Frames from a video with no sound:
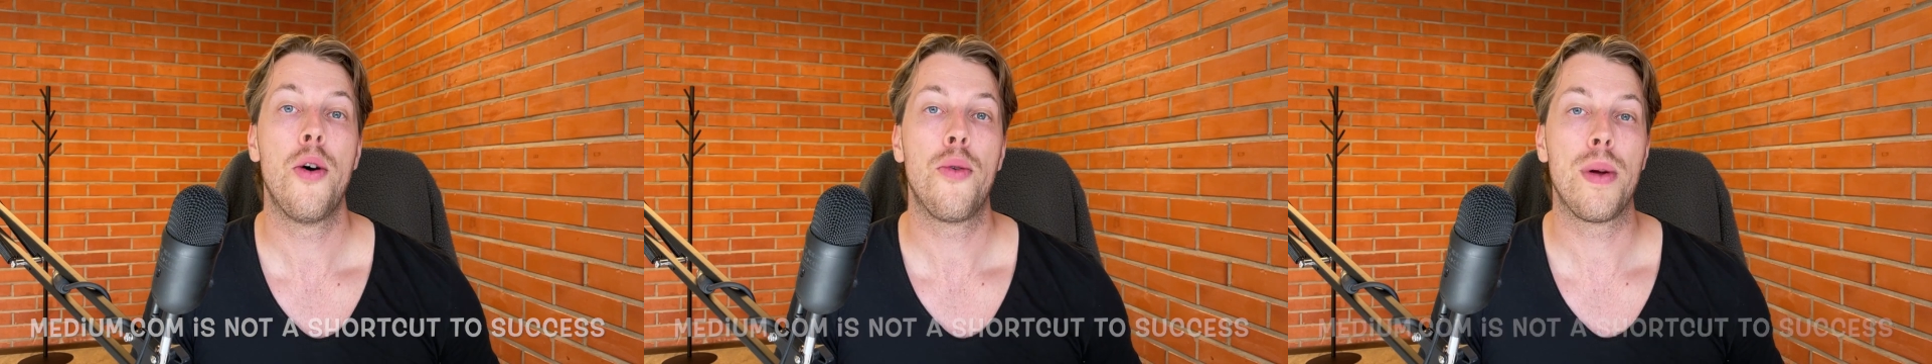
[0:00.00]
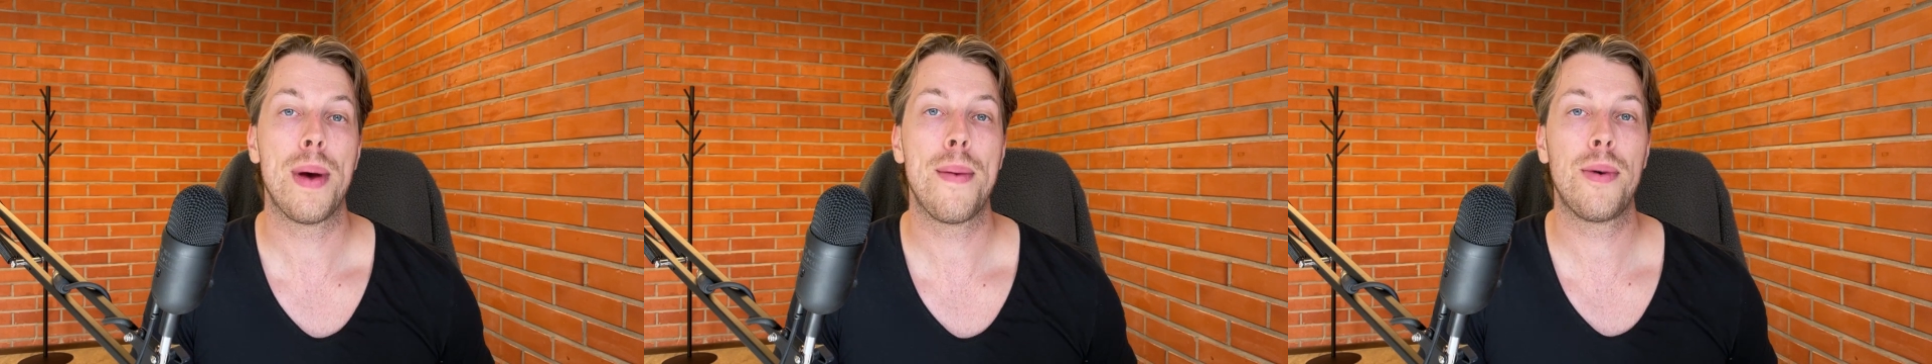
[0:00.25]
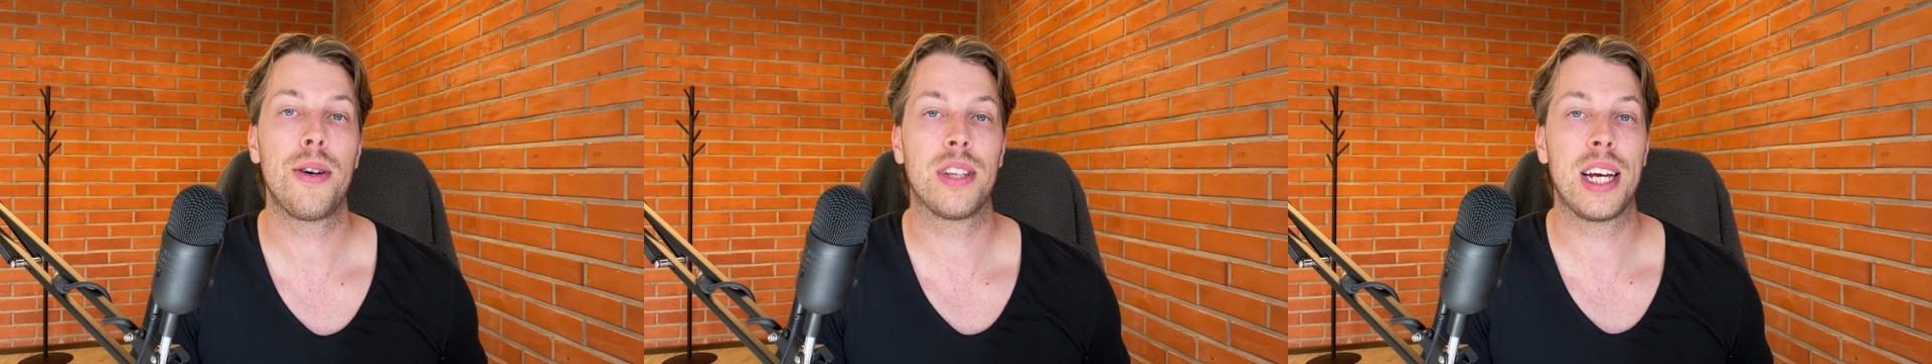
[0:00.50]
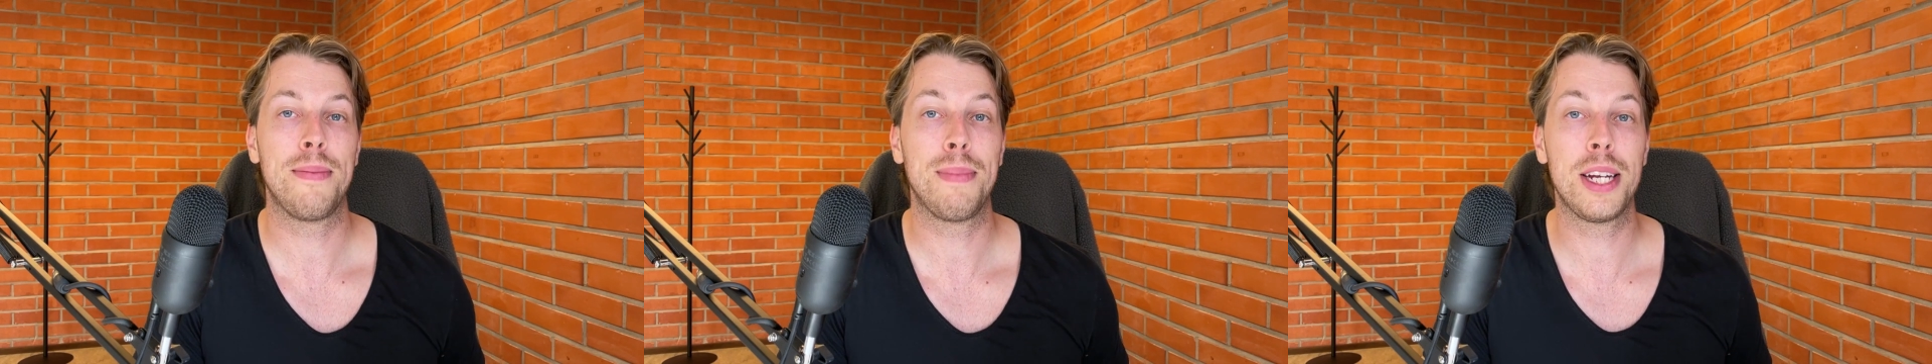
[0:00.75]
remember
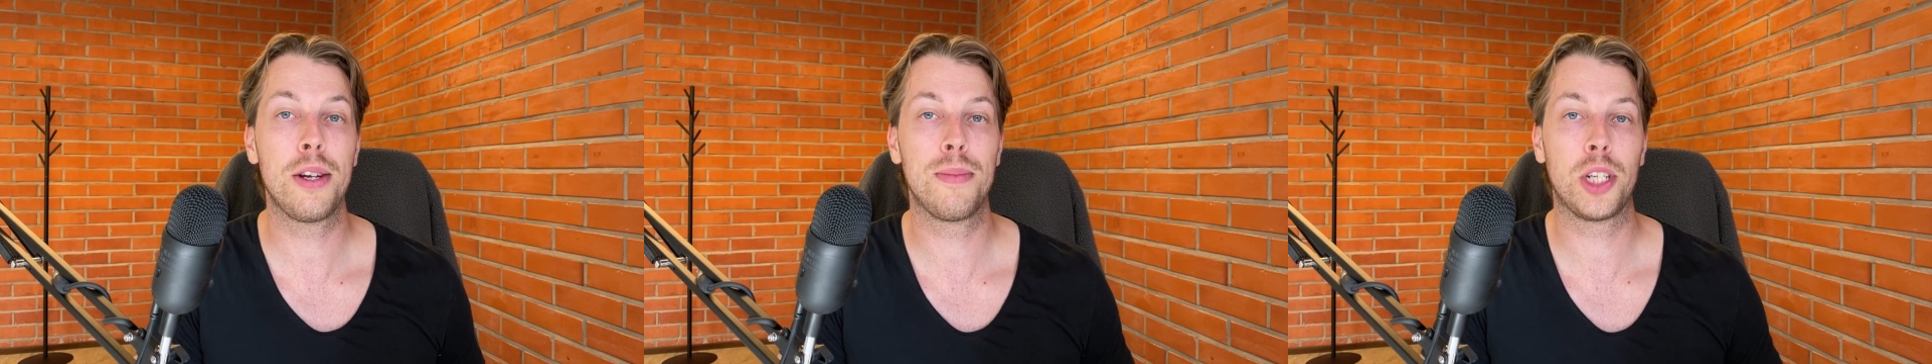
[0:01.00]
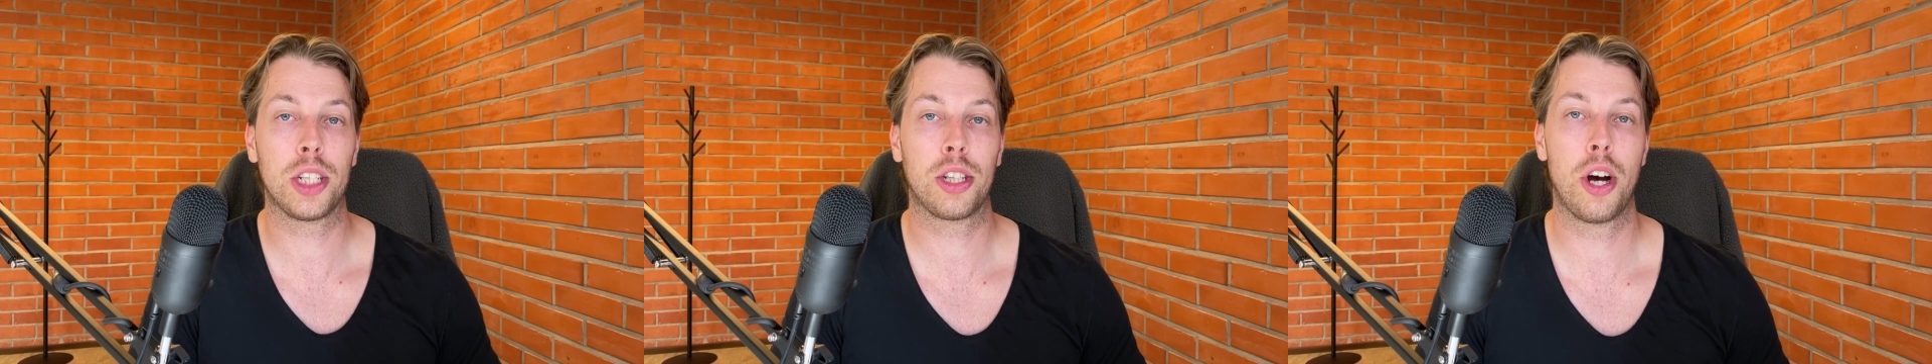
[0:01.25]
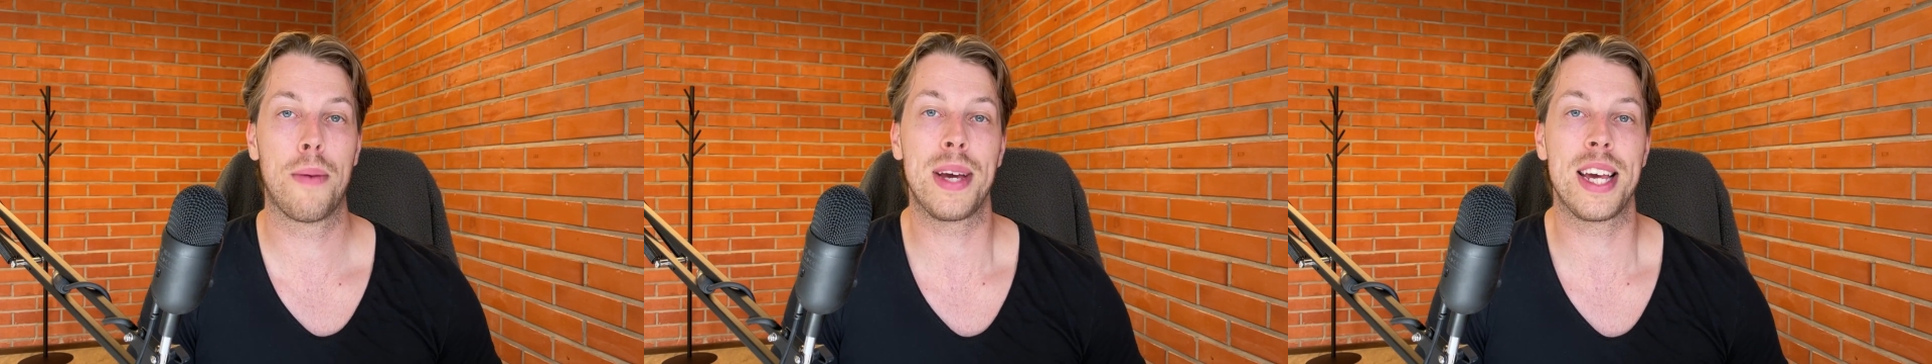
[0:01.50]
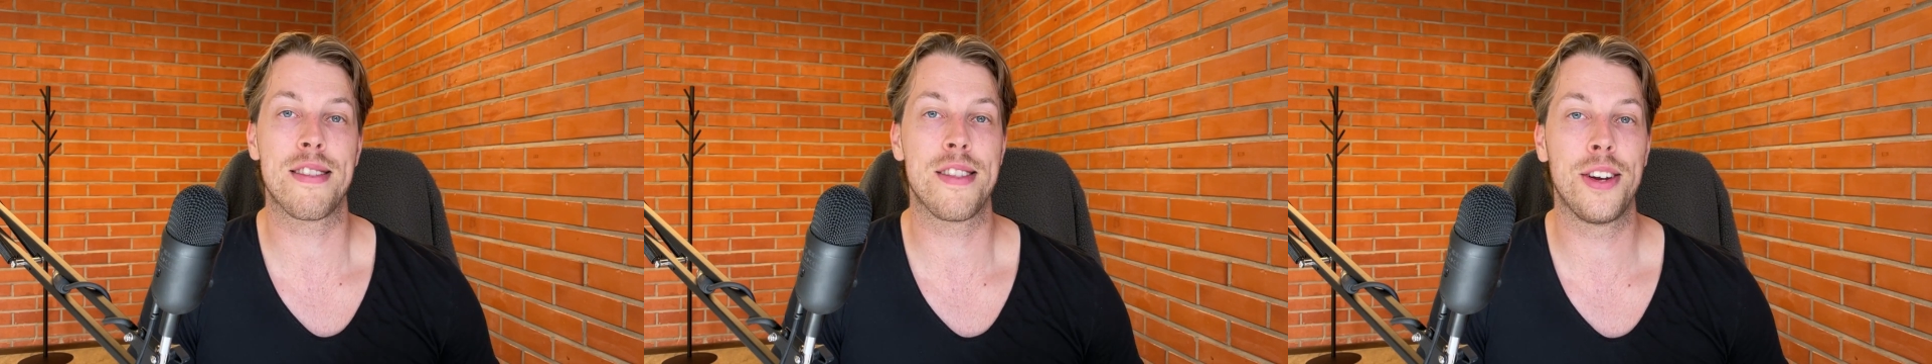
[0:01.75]
that Medium.com
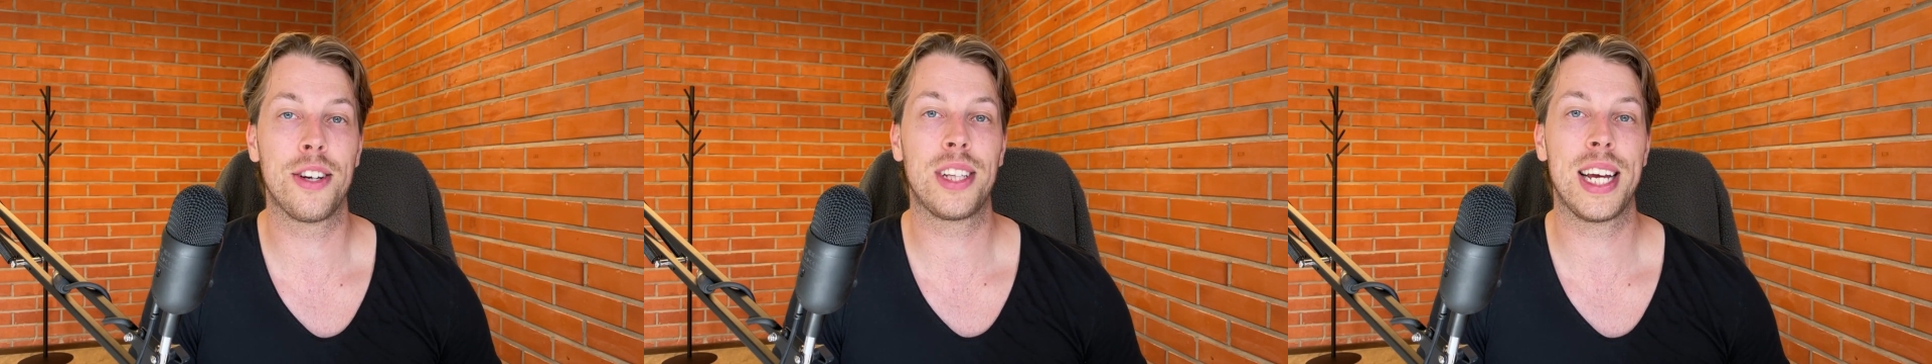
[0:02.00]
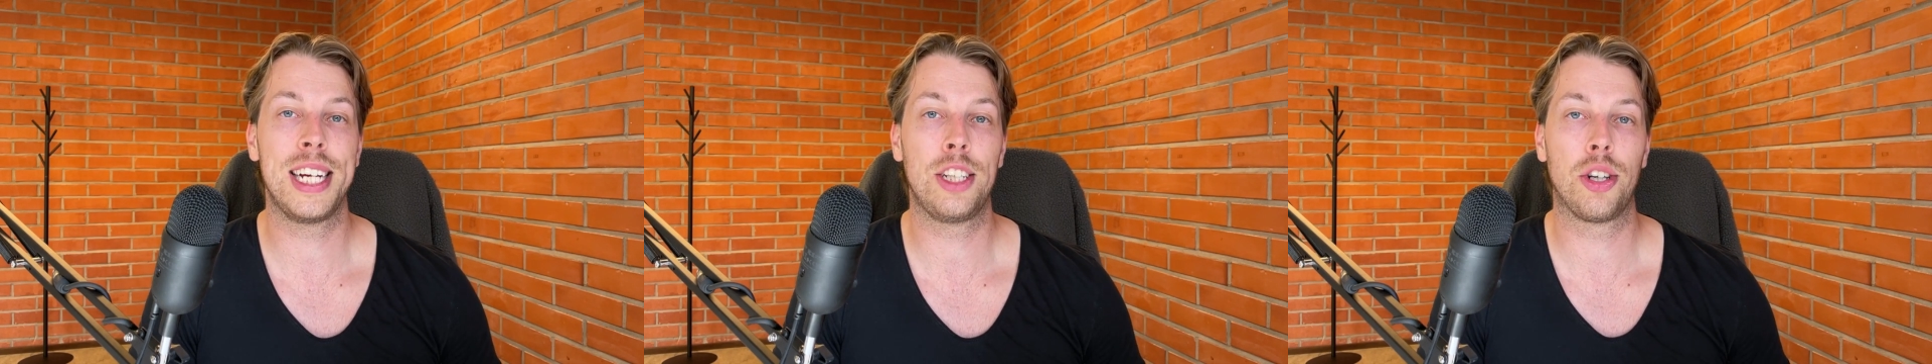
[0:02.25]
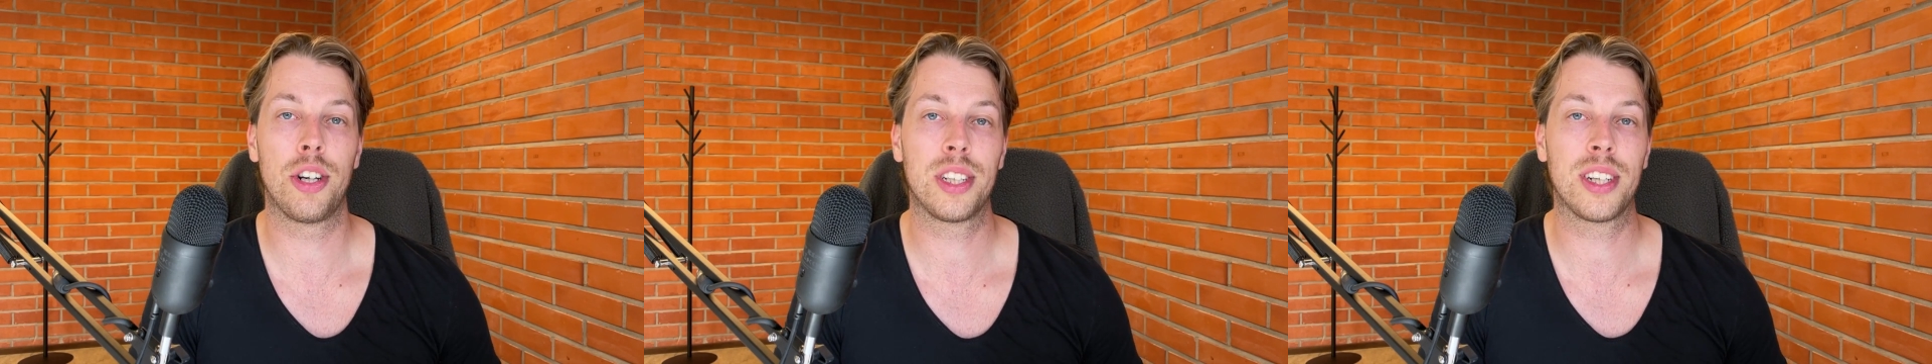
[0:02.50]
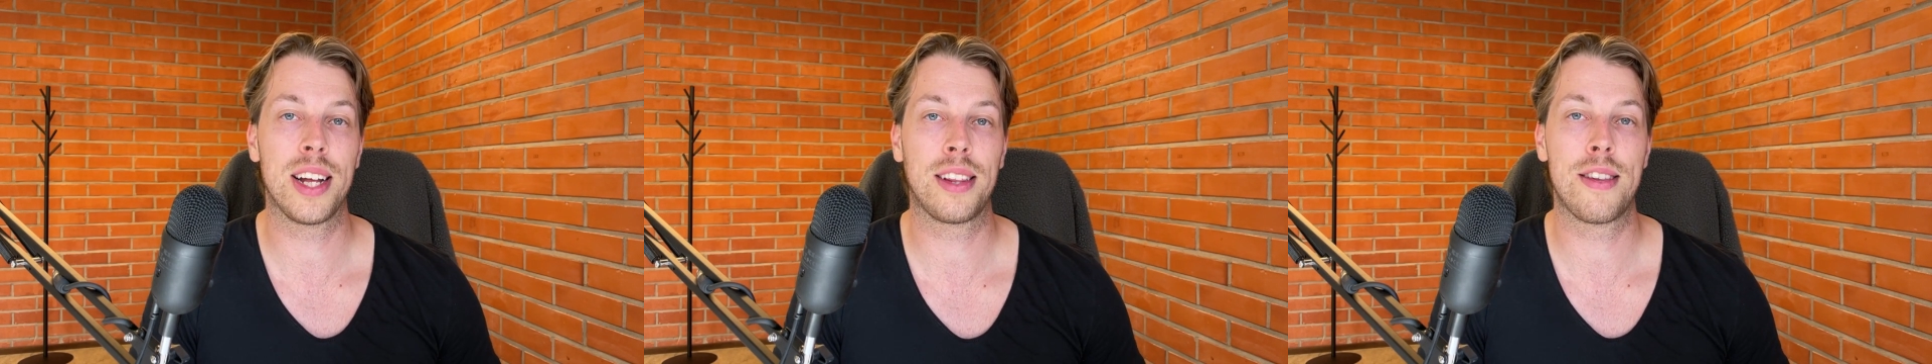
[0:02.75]
is not a shortcut to